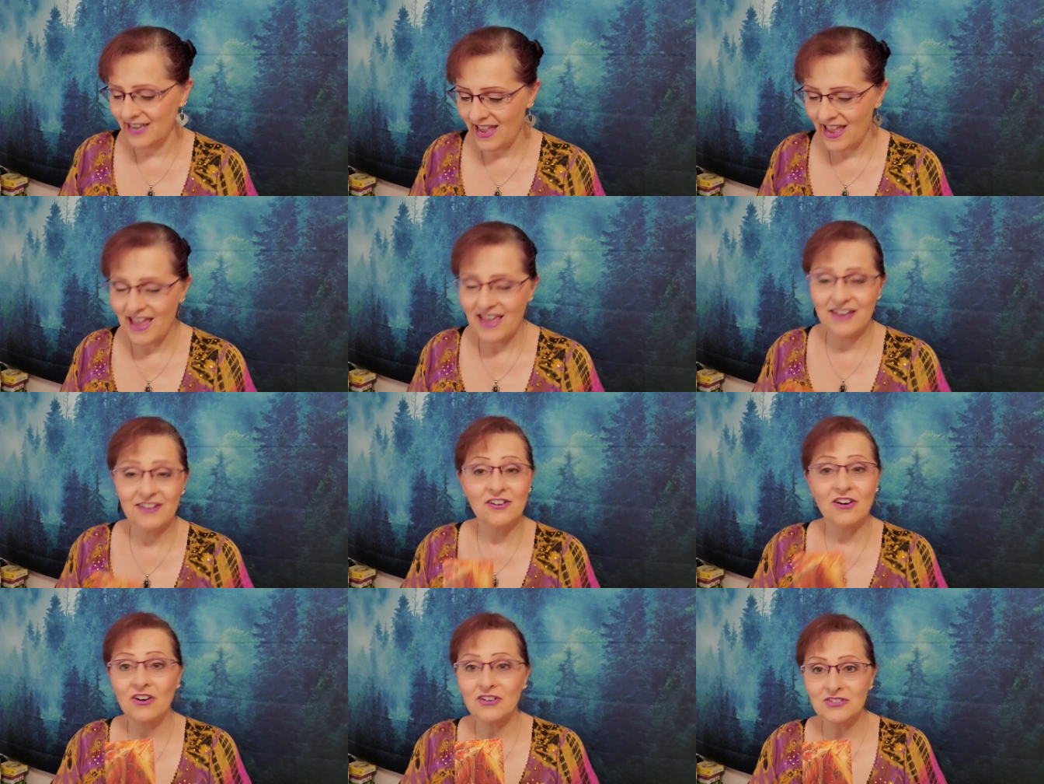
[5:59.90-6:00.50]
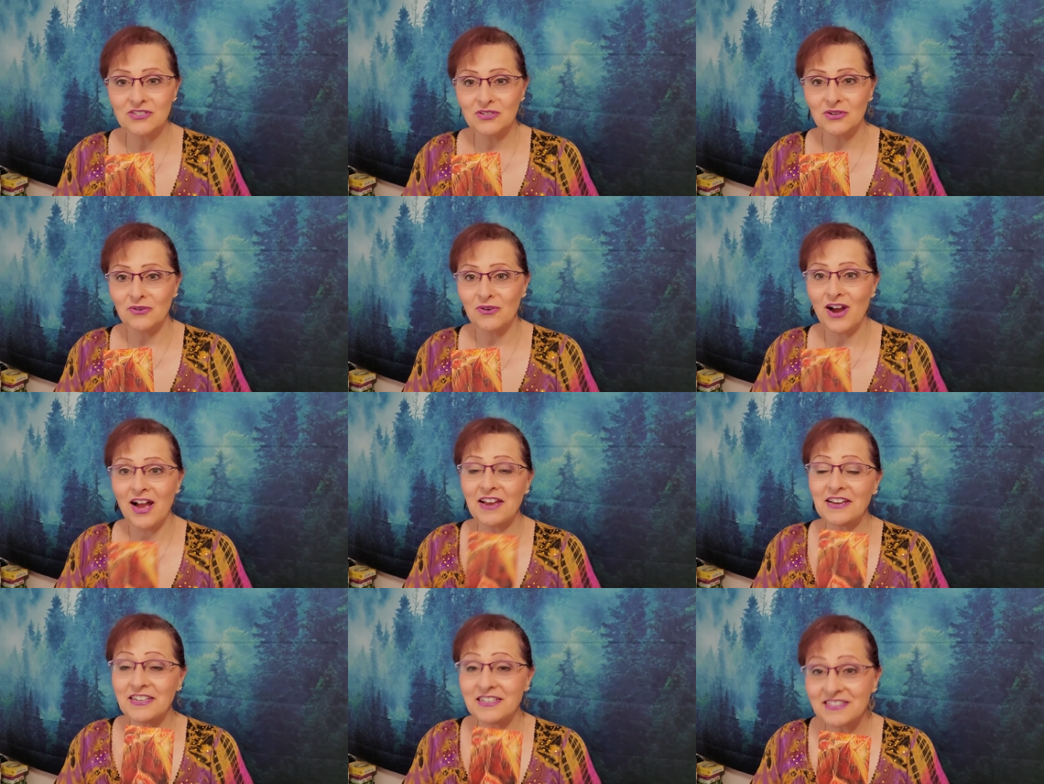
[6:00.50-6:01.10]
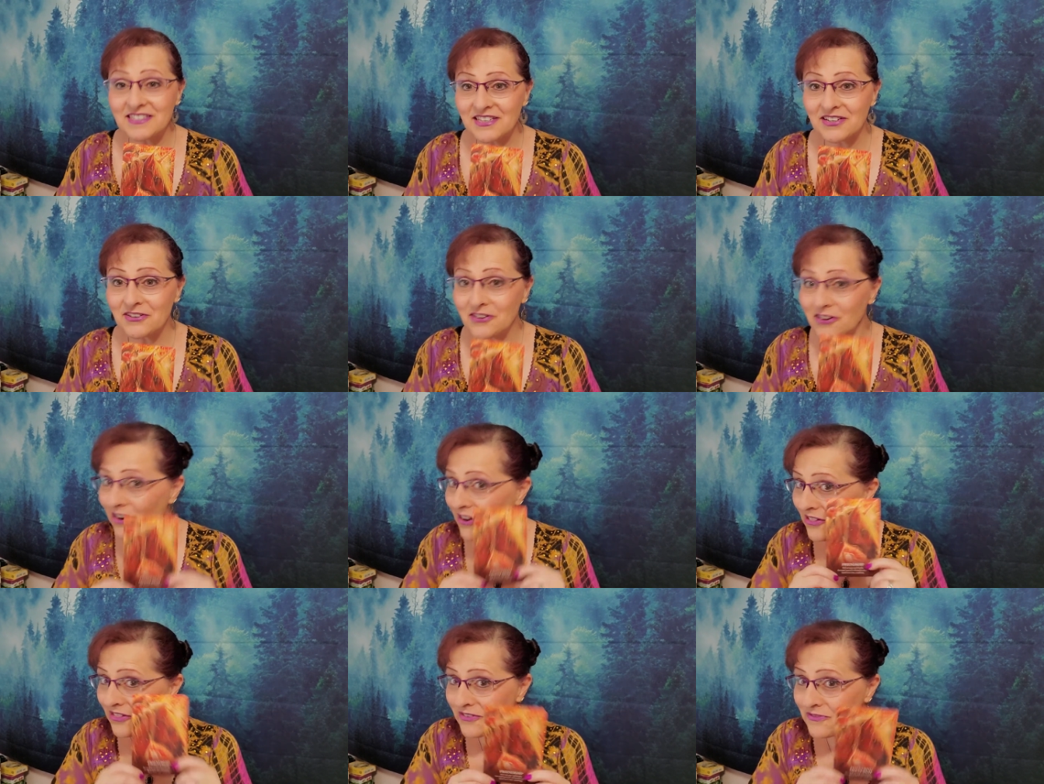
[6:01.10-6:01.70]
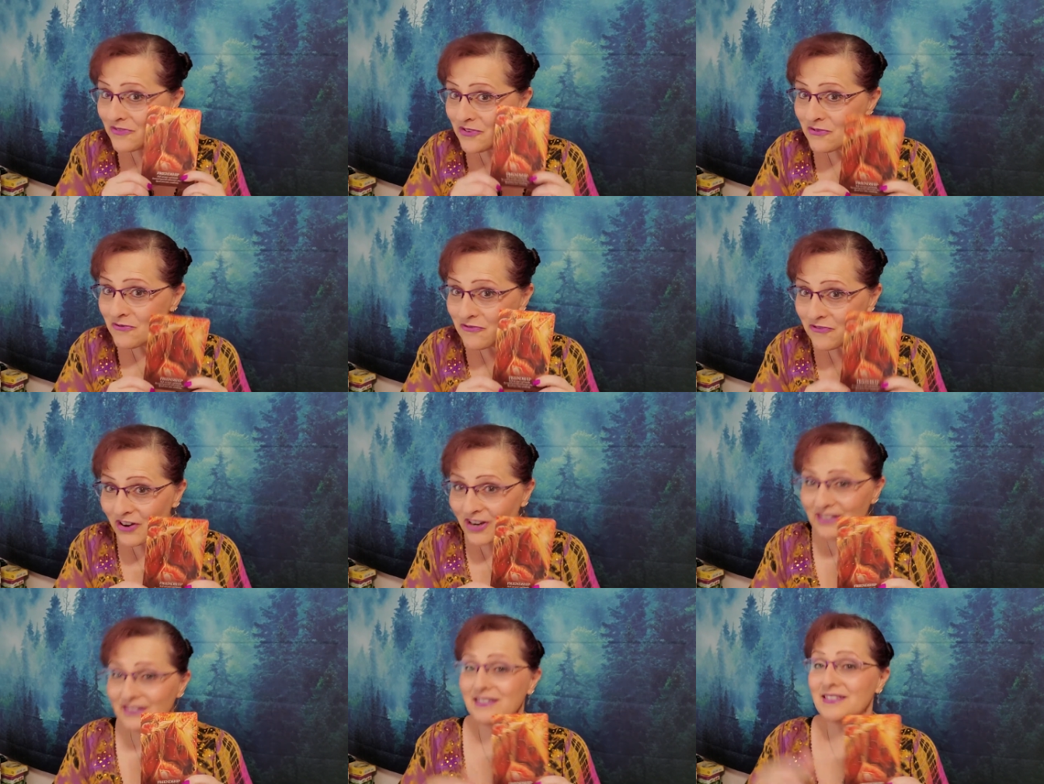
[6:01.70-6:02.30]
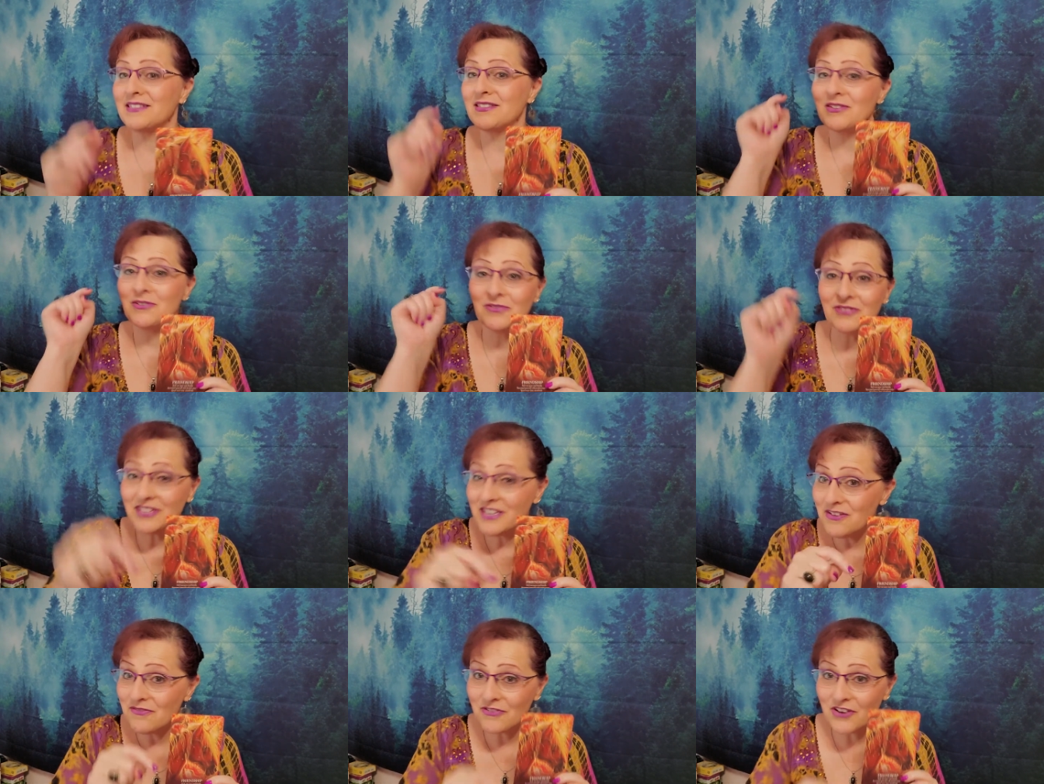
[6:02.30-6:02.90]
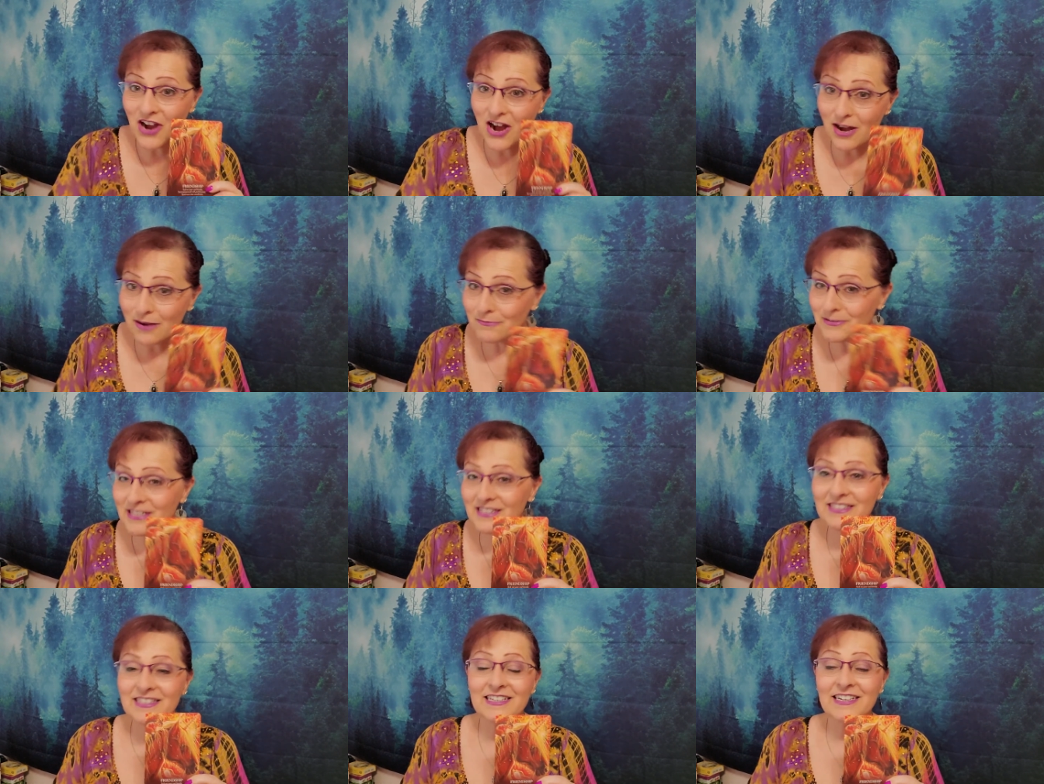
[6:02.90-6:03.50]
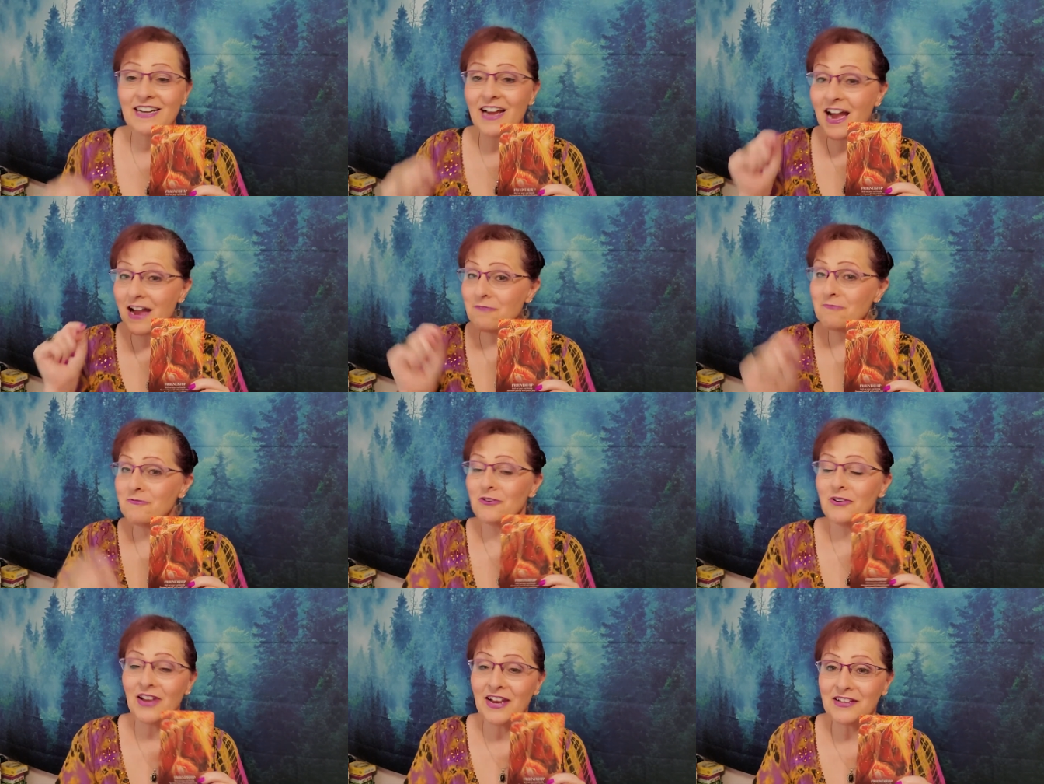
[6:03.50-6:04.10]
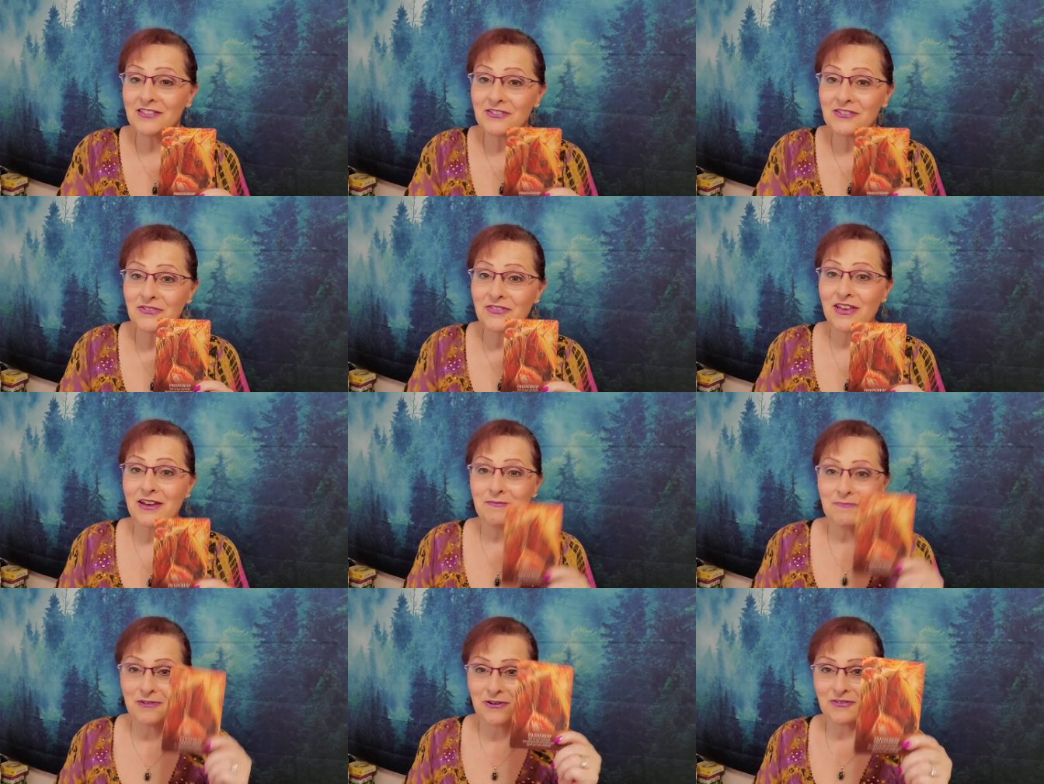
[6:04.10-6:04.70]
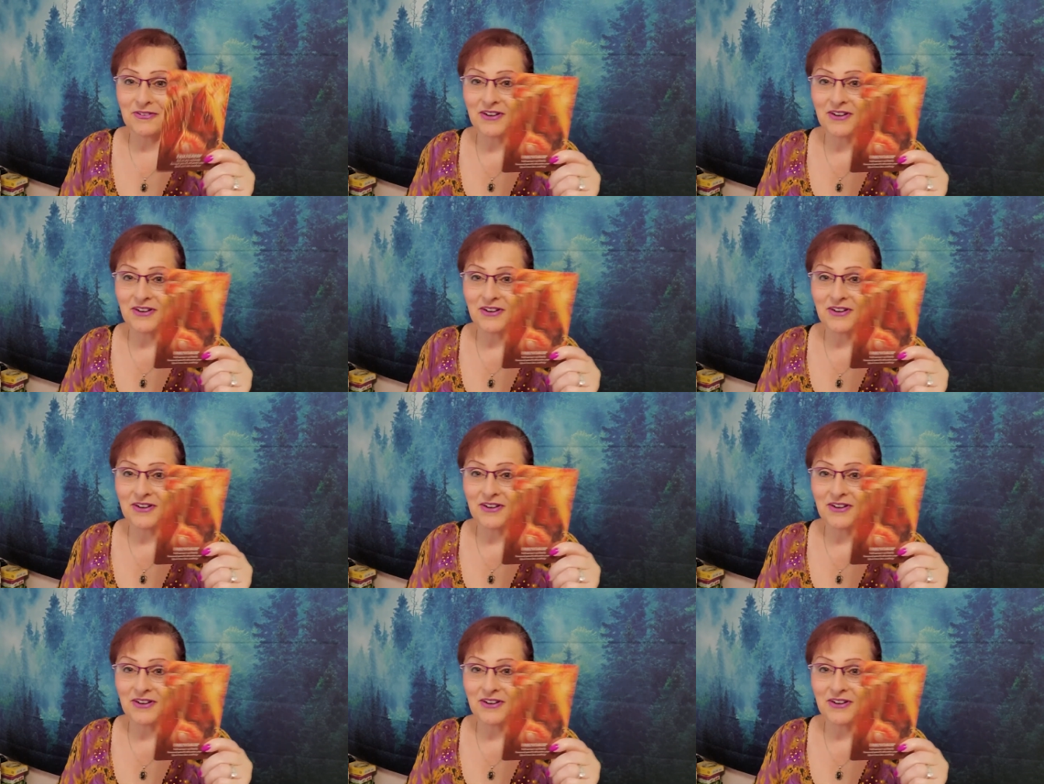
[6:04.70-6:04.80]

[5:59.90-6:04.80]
And also, I consider all of you friends, so leave comments and I will answer them, all